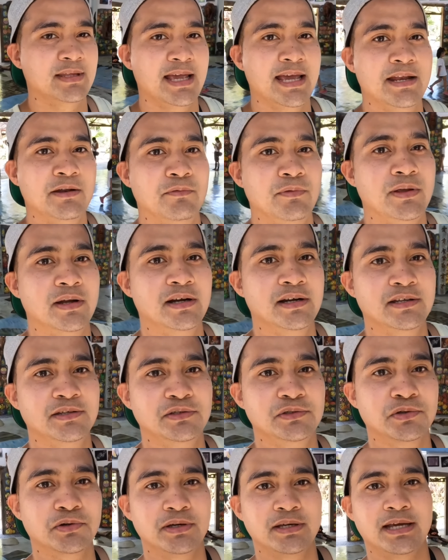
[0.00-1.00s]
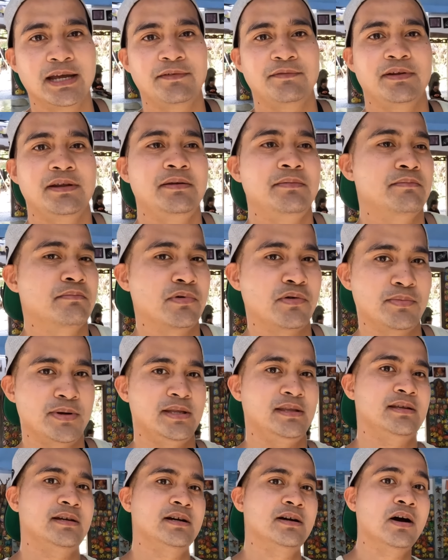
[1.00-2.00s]
and we are enjoying every
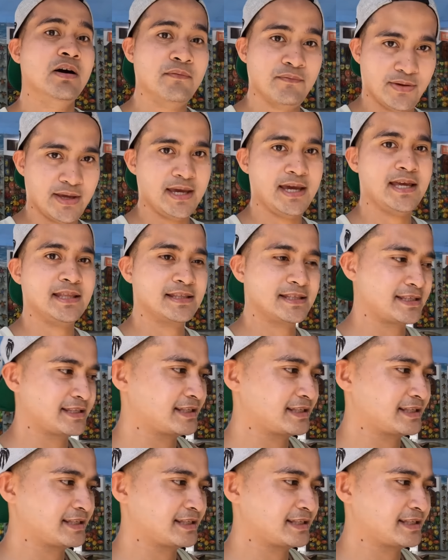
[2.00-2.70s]
moment of it.